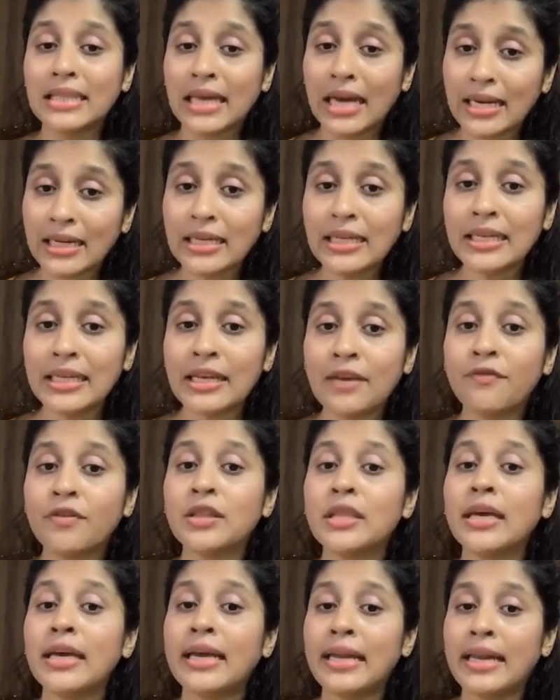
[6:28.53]
thoroughly
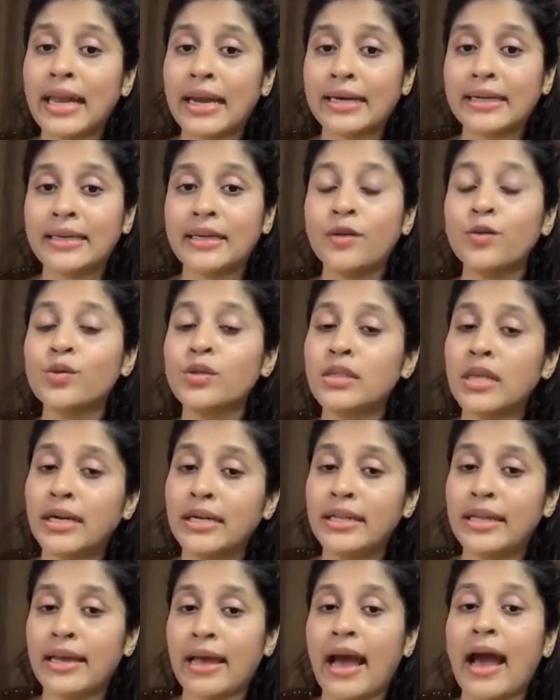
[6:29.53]
with the electives
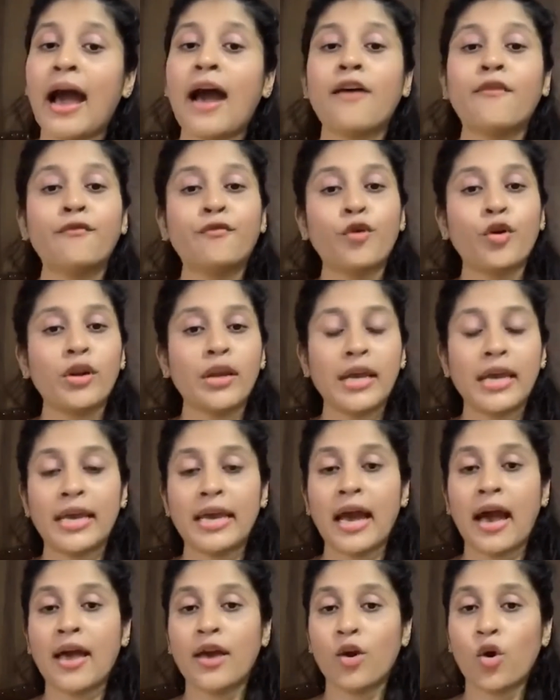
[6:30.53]
that they have for
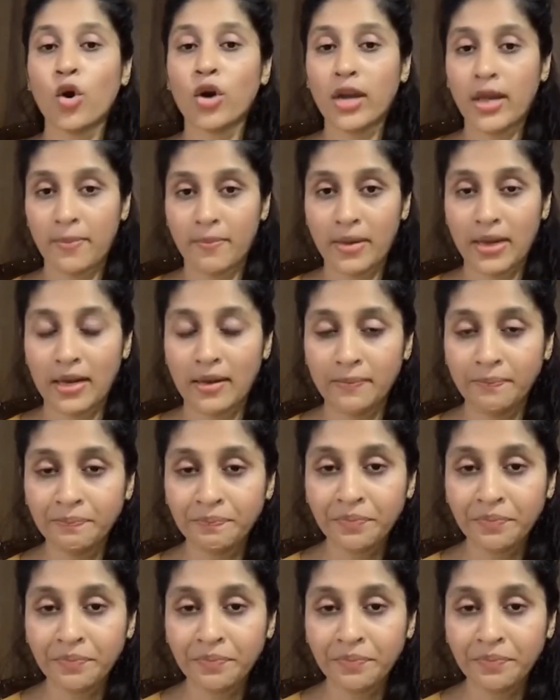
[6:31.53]
ai or ml